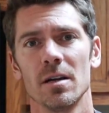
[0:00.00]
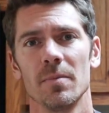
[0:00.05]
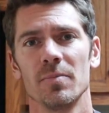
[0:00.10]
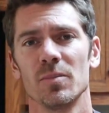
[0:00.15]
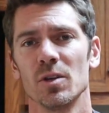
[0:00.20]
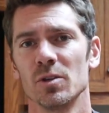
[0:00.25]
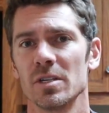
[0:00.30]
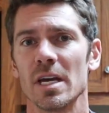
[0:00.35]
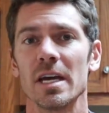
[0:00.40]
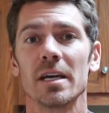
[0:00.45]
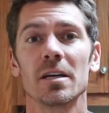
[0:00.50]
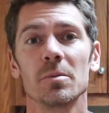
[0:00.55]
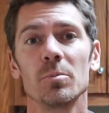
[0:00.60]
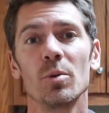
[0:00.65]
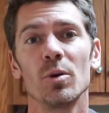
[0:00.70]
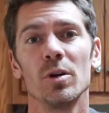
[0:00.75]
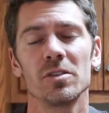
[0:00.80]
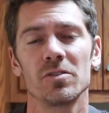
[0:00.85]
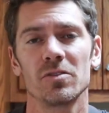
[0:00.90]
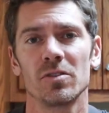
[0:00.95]
those anchor
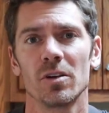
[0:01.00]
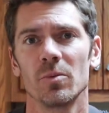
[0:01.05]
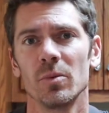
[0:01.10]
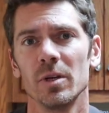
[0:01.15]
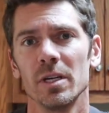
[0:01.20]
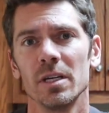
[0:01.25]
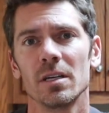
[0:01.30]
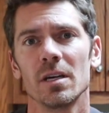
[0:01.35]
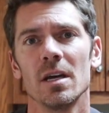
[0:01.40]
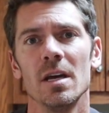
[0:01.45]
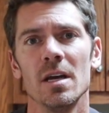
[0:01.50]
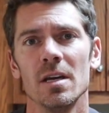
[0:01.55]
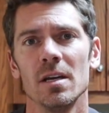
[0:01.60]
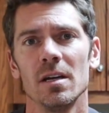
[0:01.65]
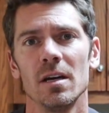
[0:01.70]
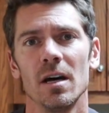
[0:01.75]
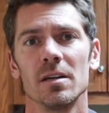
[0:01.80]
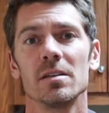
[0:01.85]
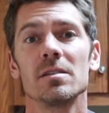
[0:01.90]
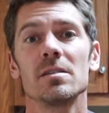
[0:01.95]
points for a week
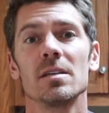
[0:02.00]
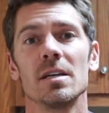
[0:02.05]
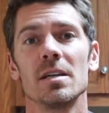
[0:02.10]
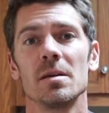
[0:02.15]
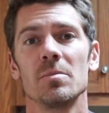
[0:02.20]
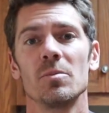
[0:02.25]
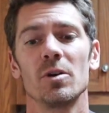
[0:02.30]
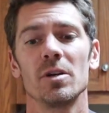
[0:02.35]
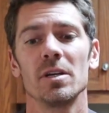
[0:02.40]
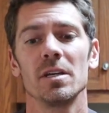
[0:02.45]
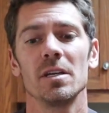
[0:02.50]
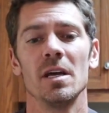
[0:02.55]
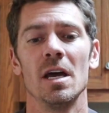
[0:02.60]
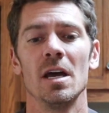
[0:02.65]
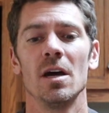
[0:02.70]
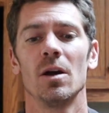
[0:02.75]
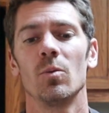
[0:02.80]
on a Sunday morning,